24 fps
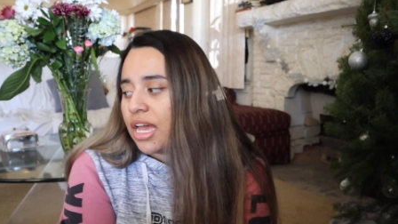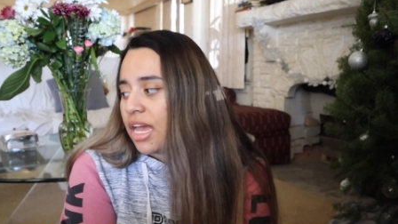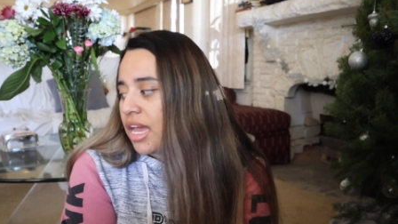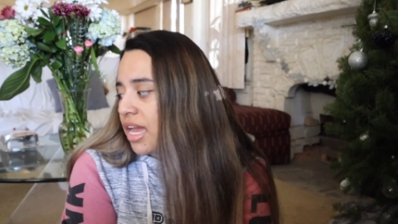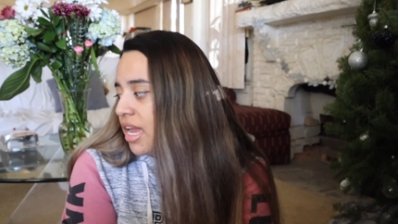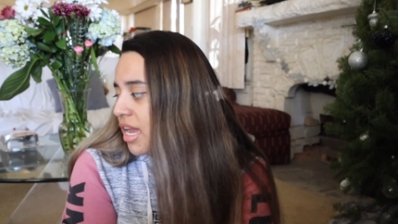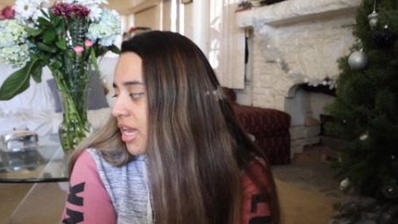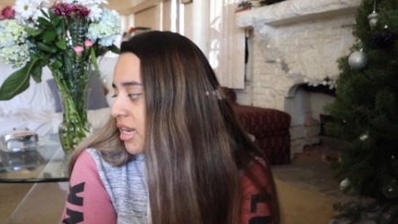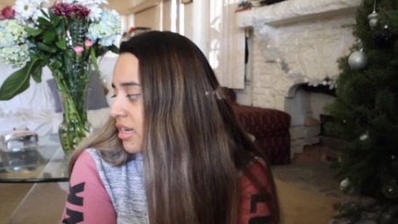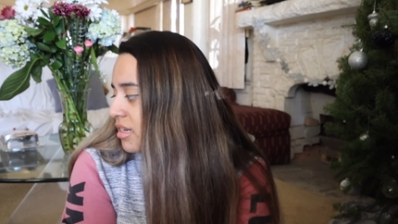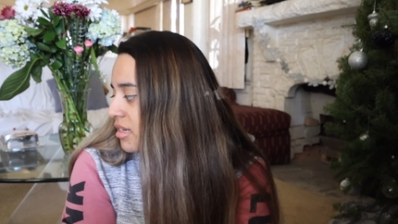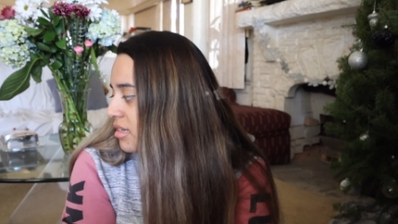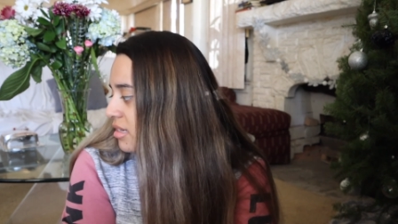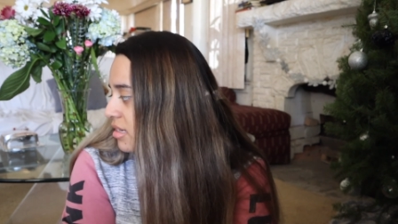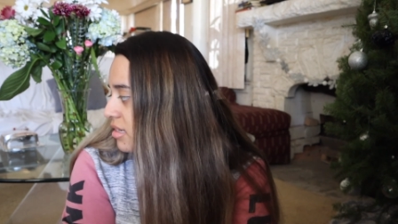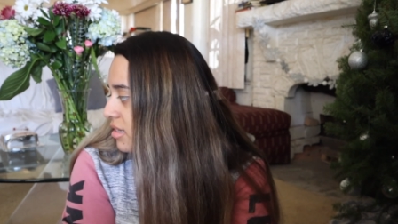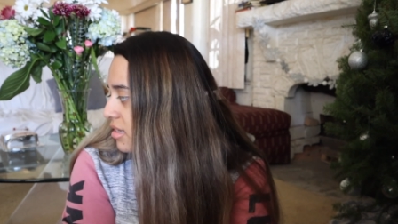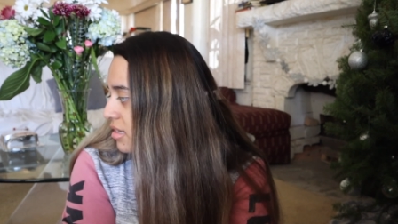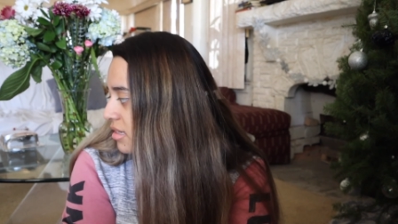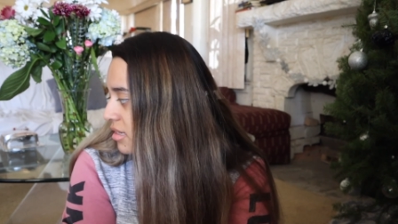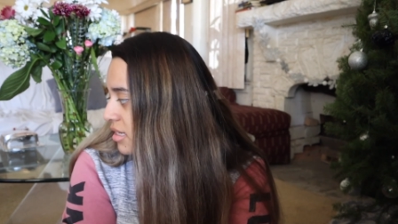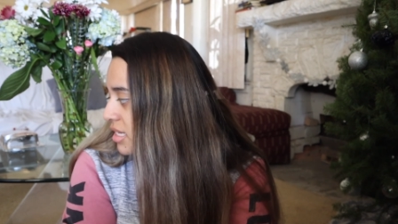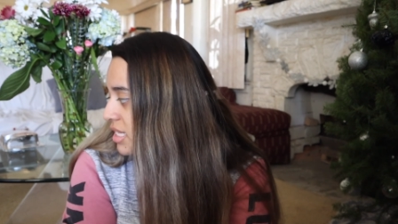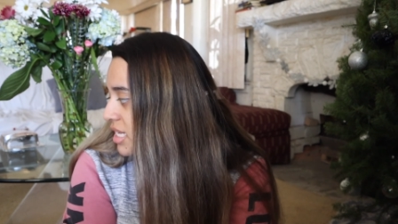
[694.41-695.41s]
and
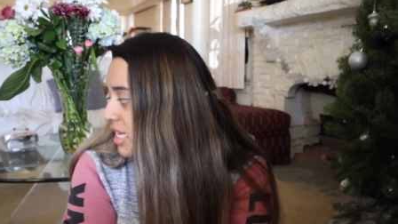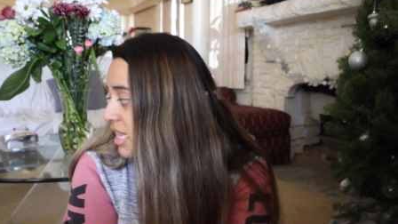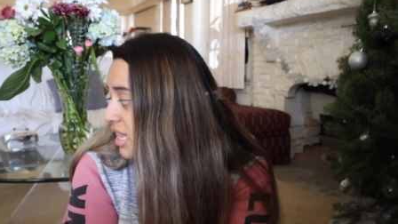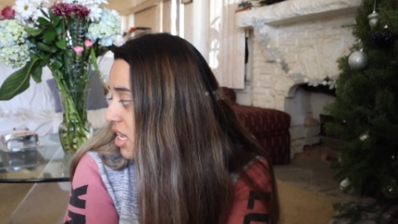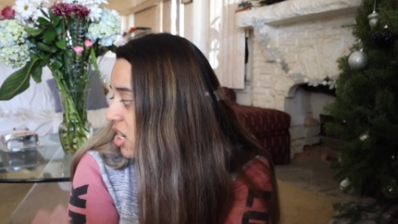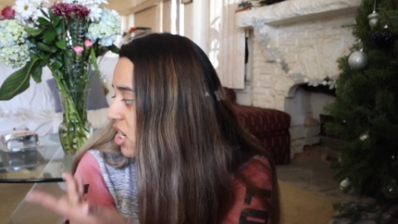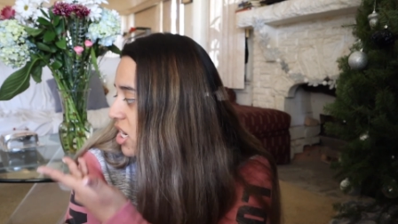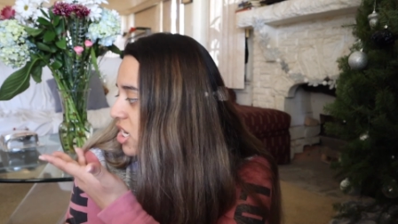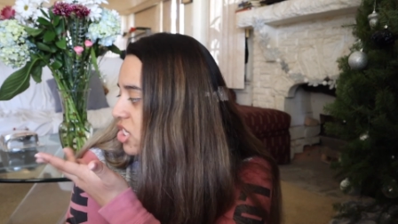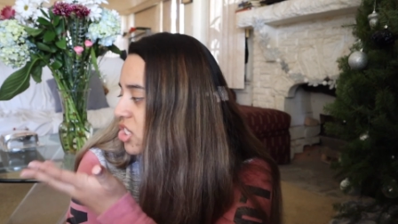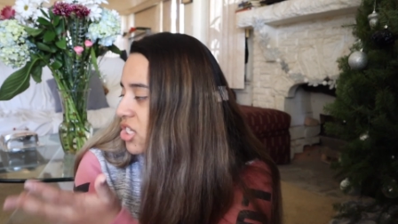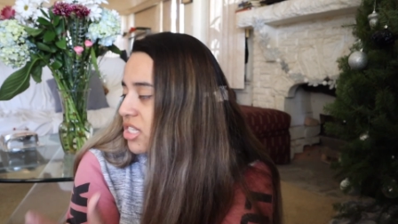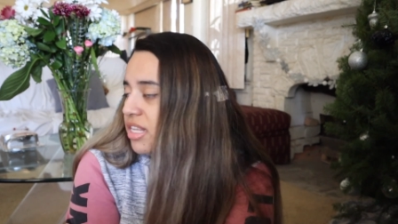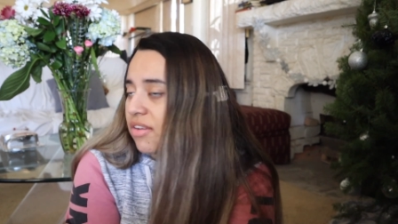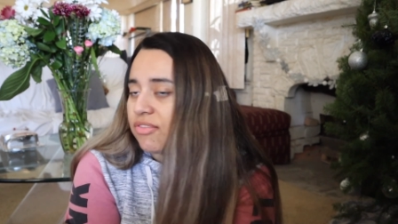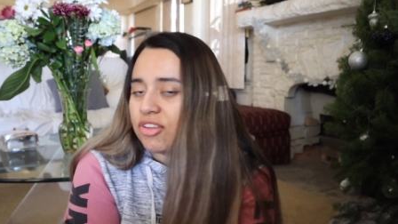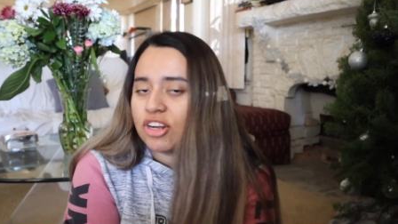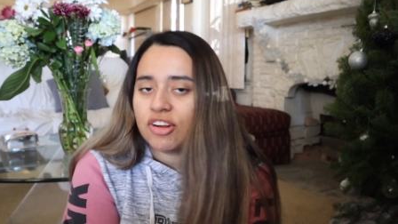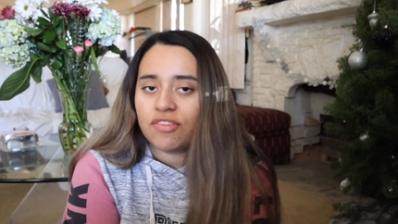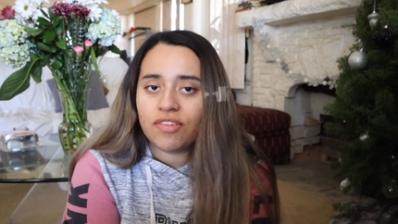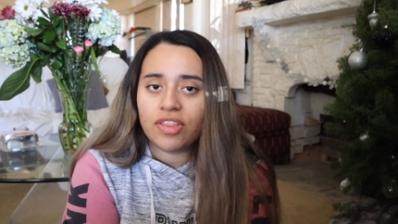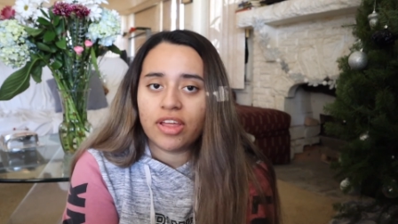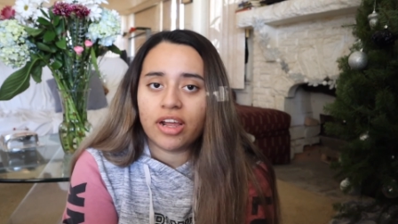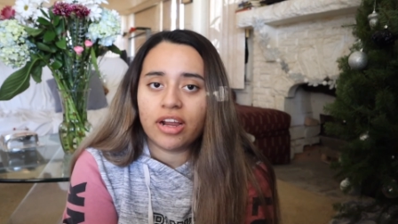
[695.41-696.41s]
because he literally just left
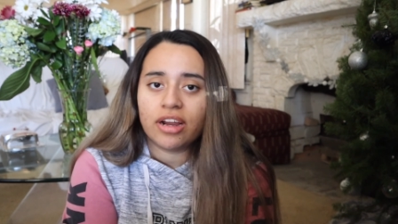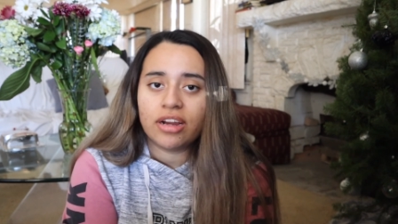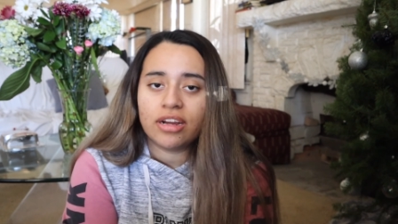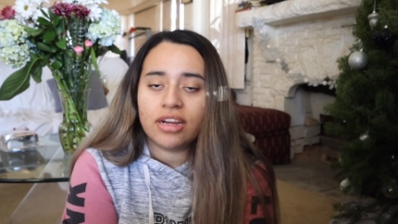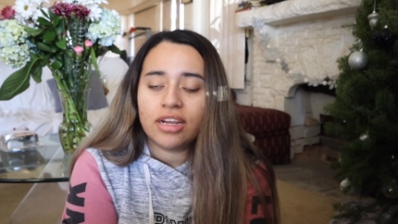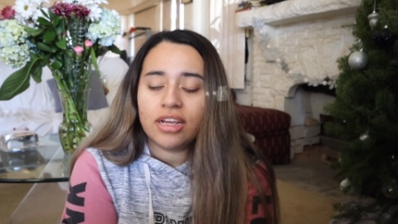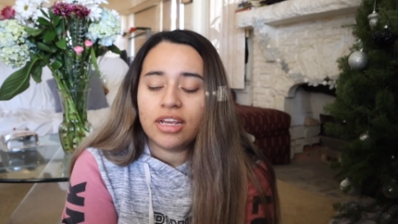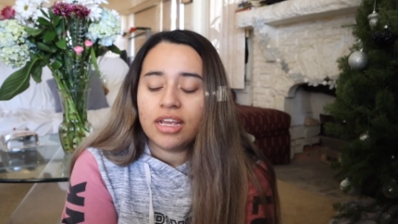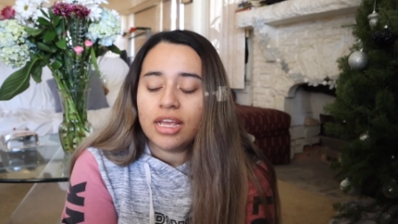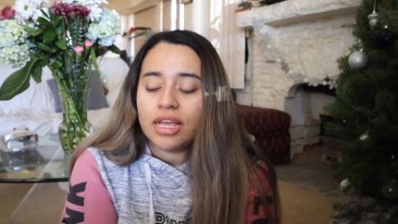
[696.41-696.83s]
it over there